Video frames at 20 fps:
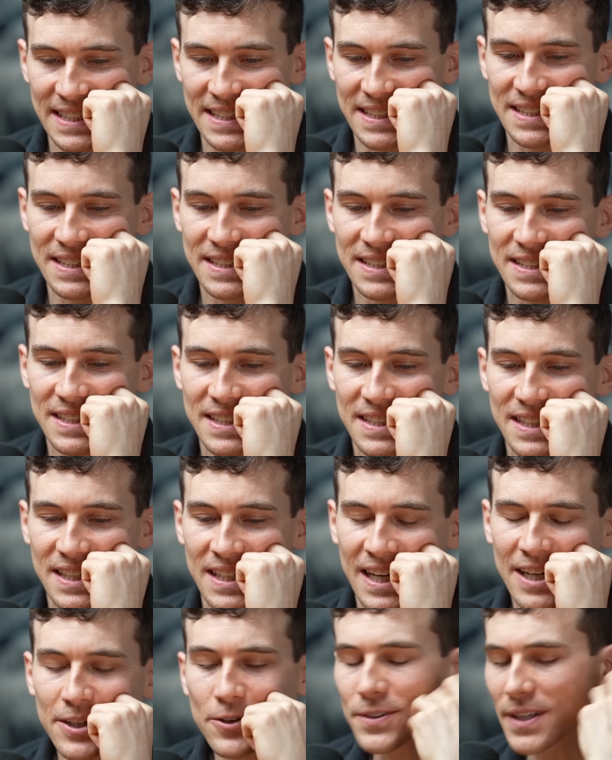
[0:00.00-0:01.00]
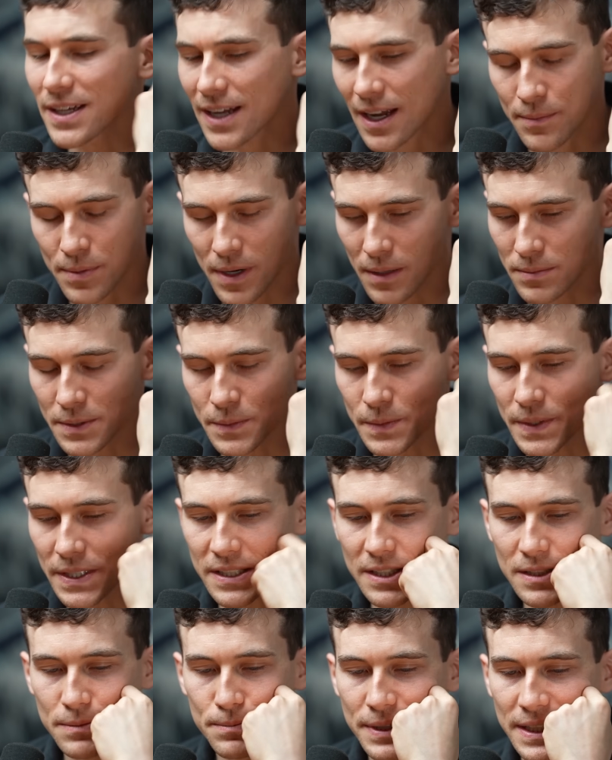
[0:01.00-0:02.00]
kids, and I don't think I probably
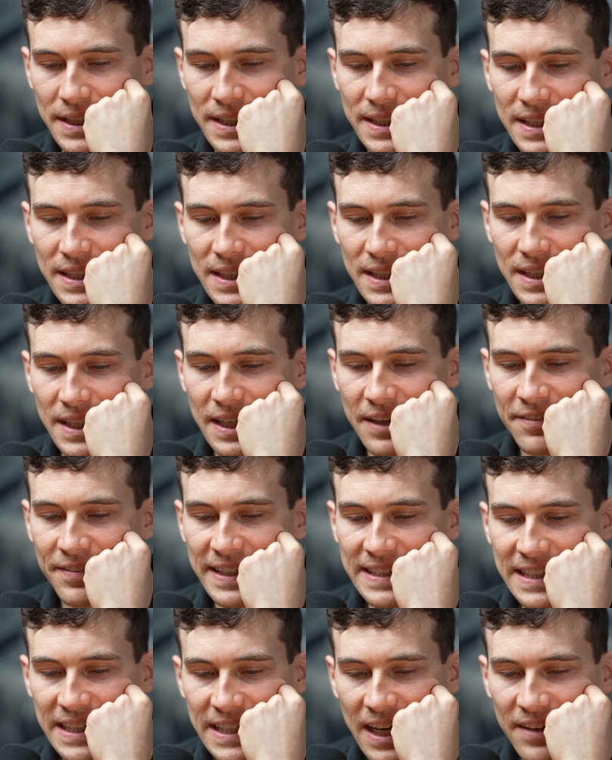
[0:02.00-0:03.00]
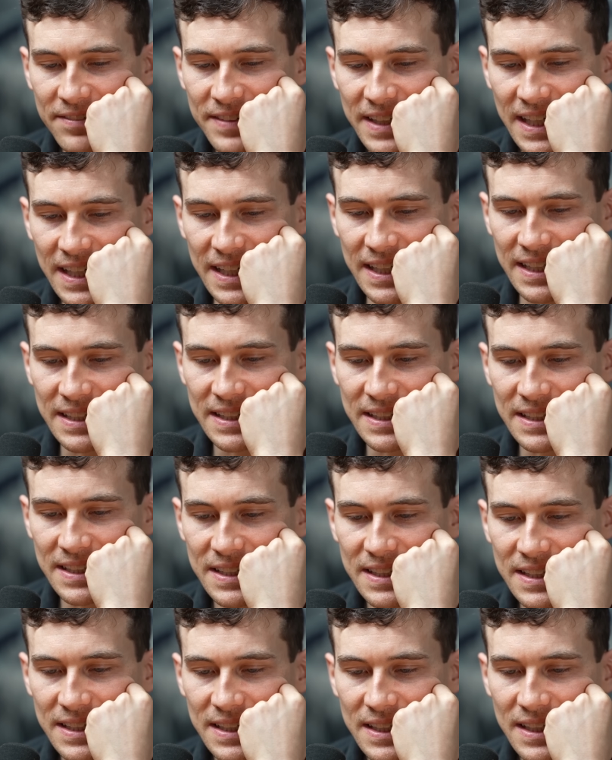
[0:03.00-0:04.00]
will, but if I did have
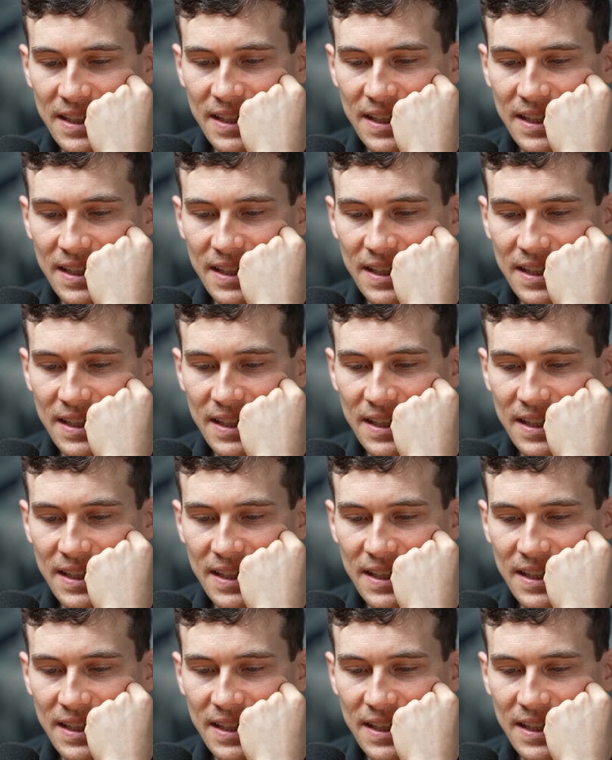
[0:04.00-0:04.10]
kids,